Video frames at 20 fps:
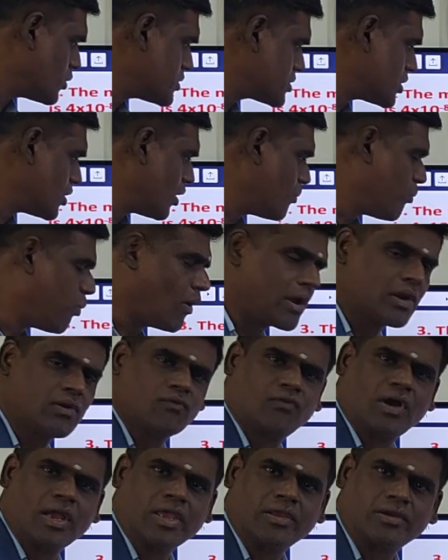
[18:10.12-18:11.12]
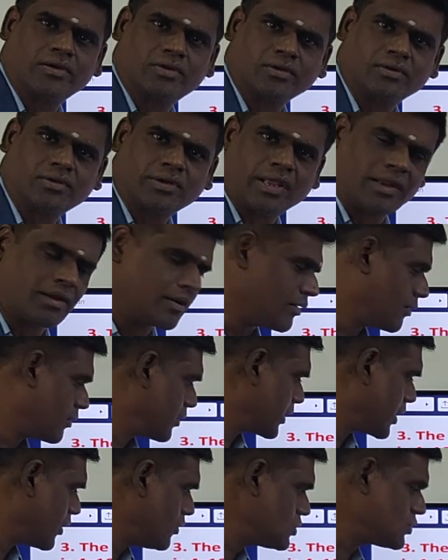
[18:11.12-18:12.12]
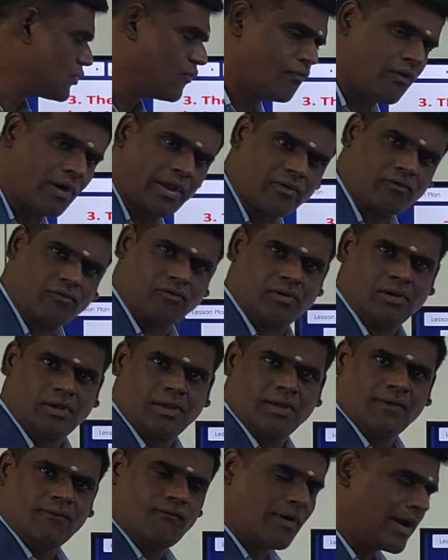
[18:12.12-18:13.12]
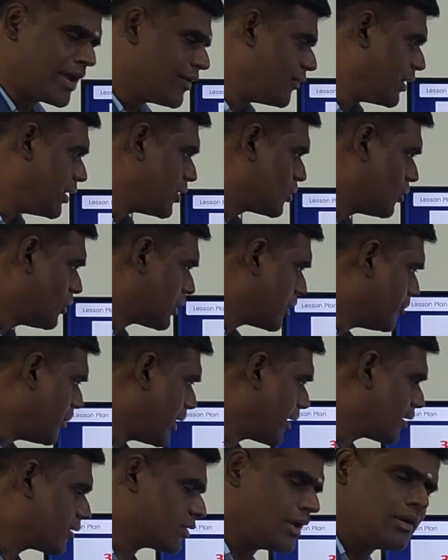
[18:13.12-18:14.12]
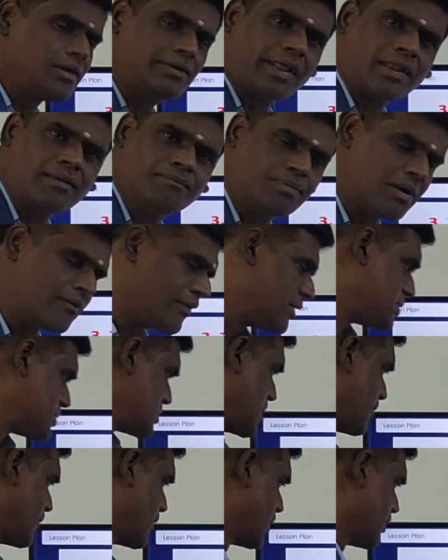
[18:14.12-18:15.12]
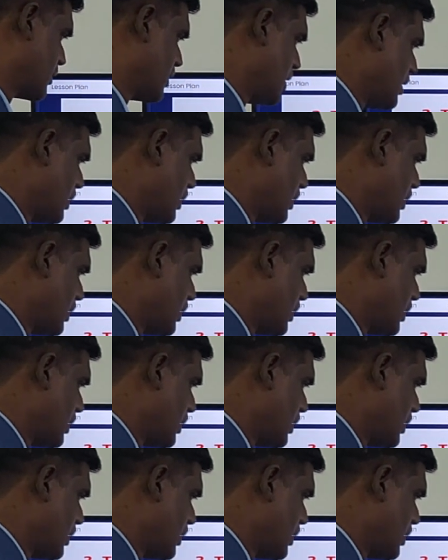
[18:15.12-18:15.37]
0.5 into 10 gives 5. 5 into remaining thing 10 power 7.